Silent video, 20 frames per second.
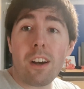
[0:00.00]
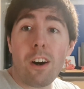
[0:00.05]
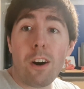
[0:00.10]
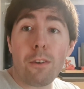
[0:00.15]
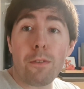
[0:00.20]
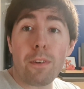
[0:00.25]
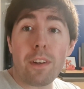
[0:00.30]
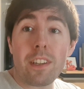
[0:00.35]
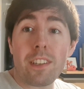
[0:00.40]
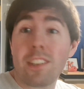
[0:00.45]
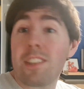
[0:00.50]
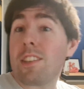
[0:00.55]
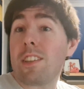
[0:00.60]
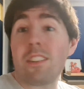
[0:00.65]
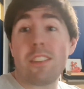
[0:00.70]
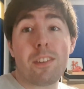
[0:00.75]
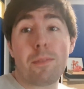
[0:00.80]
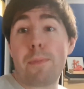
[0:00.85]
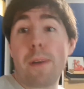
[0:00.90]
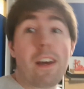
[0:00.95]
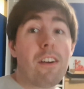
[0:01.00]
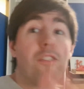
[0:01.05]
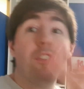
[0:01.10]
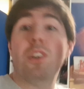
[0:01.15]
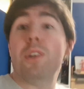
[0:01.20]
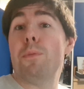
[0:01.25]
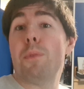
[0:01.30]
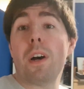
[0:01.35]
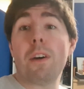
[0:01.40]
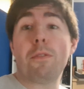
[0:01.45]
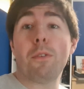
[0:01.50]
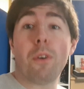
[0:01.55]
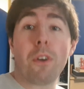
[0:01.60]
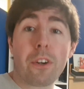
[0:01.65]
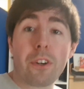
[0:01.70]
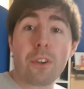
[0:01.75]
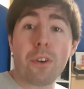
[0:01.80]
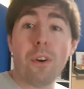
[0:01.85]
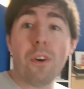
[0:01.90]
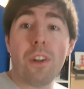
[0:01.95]
office, spare room, whatever you
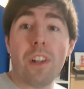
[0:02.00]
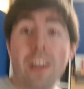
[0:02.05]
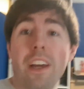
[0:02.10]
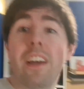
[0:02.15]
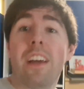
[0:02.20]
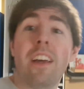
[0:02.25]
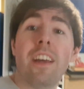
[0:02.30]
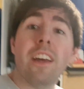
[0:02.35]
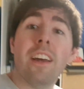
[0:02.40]
want to call it.